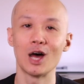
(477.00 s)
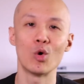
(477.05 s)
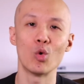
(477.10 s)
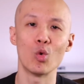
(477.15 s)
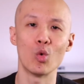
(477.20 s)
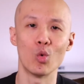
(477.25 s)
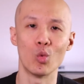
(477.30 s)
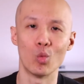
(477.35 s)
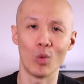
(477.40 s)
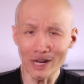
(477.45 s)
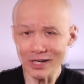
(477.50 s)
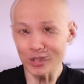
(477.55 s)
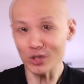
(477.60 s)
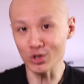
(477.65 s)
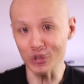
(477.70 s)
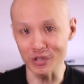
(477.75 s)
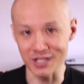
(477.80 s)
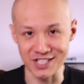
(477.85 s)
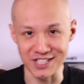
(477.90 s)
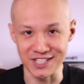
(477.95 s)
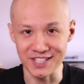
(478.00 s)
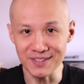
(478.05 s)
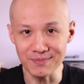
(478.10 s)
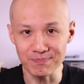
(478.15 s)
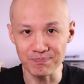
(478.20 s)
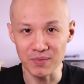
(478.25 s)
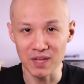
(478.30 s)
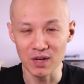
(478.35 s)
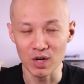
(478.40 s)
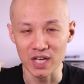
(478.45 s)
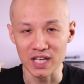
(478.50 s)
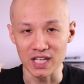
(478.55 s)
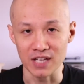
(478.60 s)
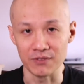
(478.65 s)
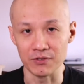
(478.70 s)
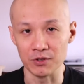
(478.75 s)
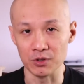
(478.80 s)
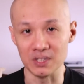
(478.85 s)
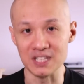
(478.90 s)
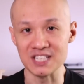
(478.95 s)
Now, what good is it
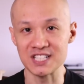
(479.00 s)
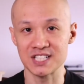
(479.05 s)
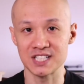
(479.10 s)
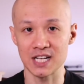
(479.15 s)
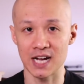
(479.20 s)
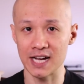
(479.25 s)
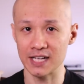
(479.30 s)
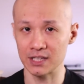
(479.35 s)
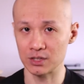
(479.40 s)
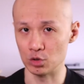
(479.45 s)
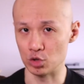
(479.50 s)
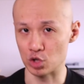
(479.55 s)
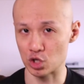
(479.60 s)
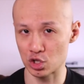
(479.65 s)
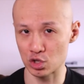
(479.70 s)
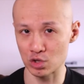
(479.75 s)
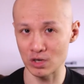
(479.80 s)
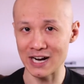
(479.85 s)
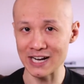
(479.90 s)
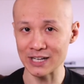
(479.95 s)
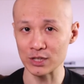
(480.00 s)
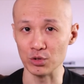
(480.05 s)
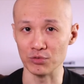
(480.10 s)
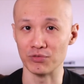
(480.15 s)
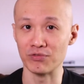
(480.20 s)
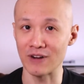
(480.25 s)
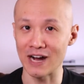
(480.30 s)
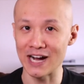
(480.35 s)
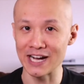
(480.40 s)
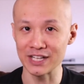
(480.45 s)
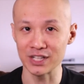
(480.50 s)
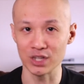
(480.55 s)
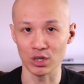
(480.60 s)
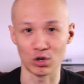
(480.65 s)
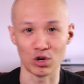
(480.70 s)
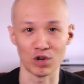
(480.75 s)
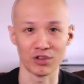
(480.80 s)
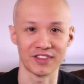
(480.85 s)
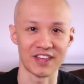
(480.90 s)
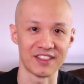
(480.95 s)
if you decide to try to find your